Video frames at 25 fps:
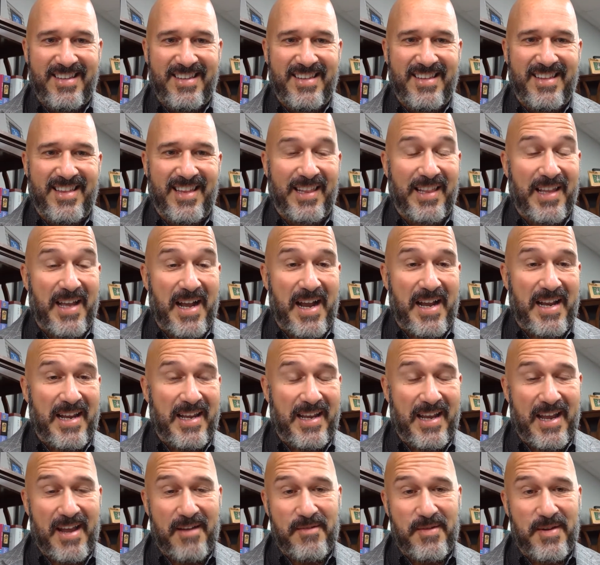the
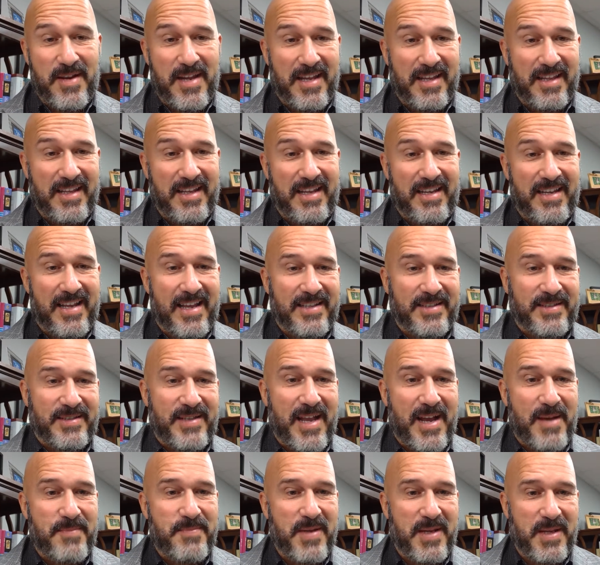lighting evidently has
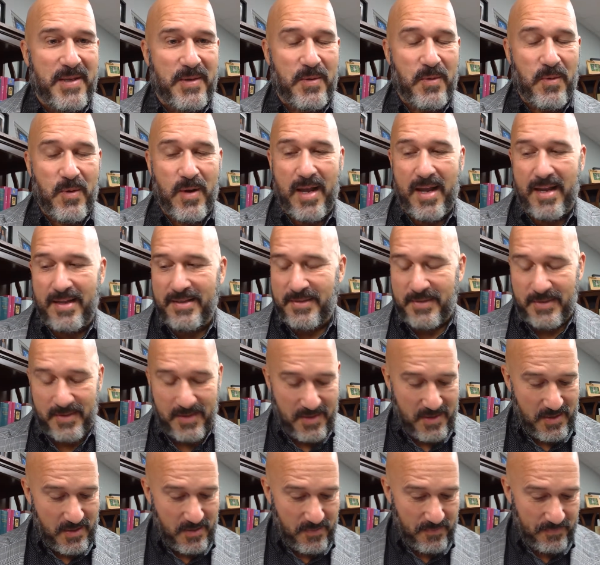not been great,
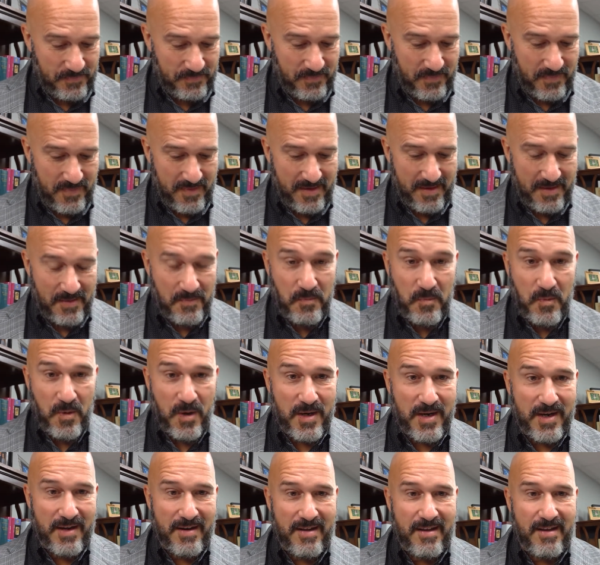so I'm
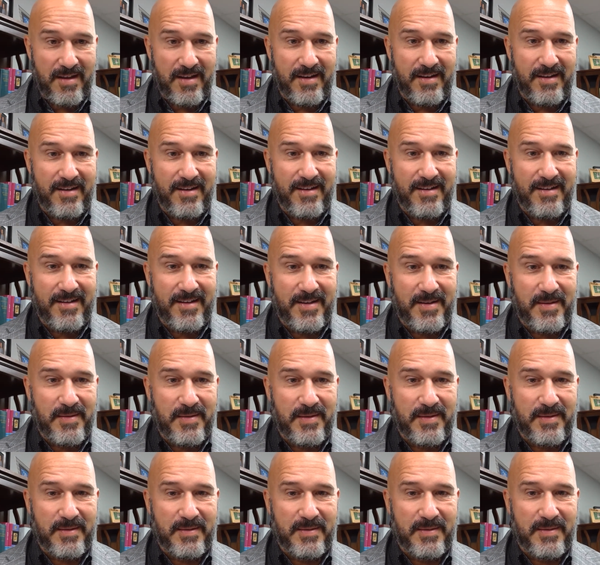working on
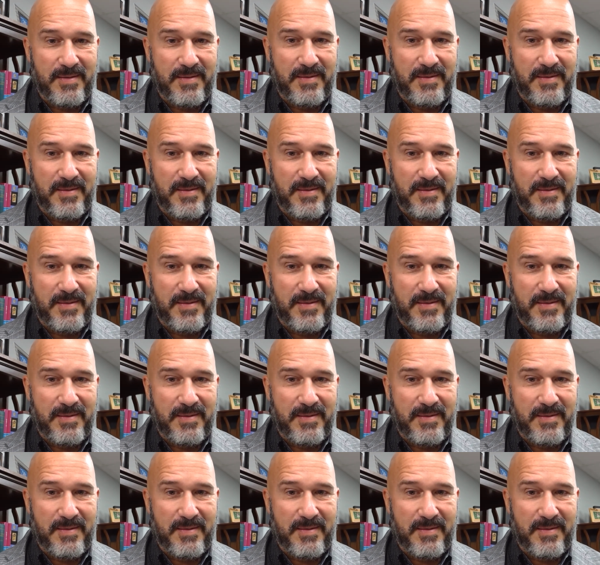uh,